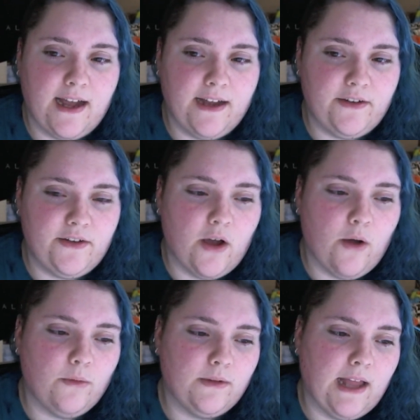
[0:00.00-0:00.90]
I
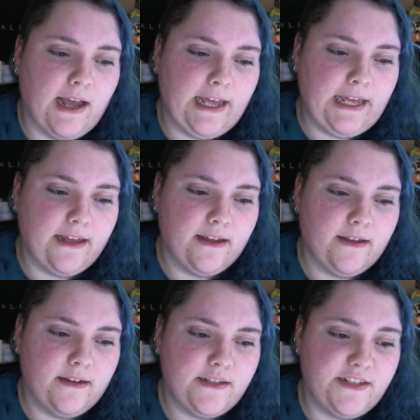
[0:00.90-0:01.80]
don't like
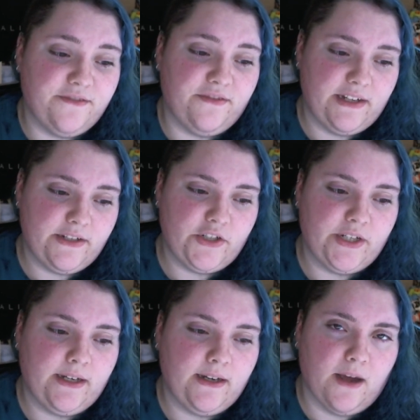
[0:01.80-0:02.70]

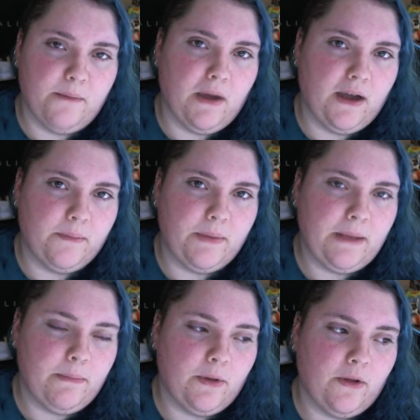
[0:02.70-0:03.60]
division among
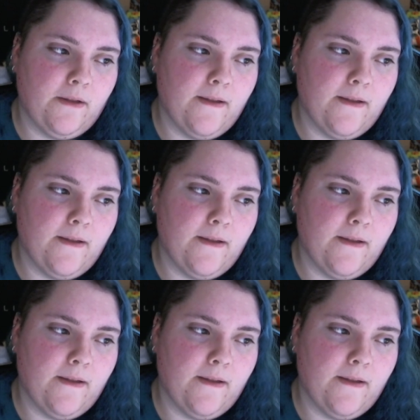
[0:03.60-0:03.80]
people.